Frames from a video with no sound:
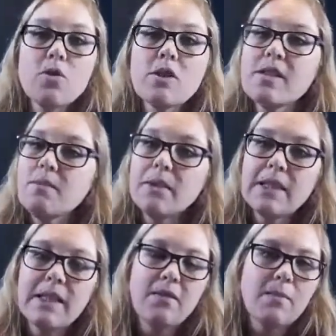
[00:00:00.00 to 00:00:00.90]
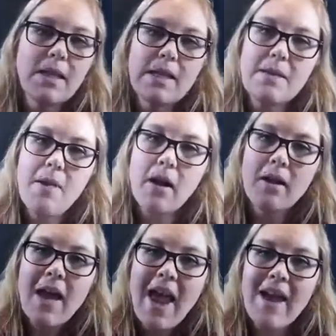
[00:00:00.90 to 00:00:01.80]
Just simply give me an
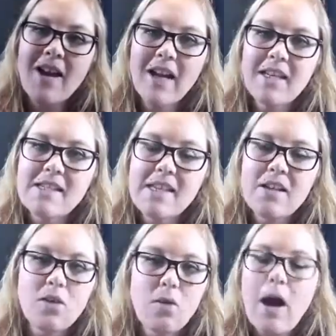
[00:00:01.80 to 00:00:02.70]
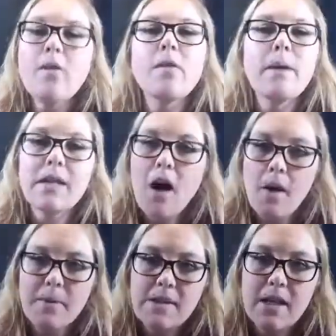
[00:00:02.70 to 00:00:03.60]
email and I can send you however many
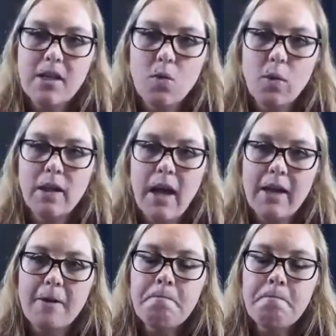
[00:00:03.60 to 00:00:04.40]
copies that you would like.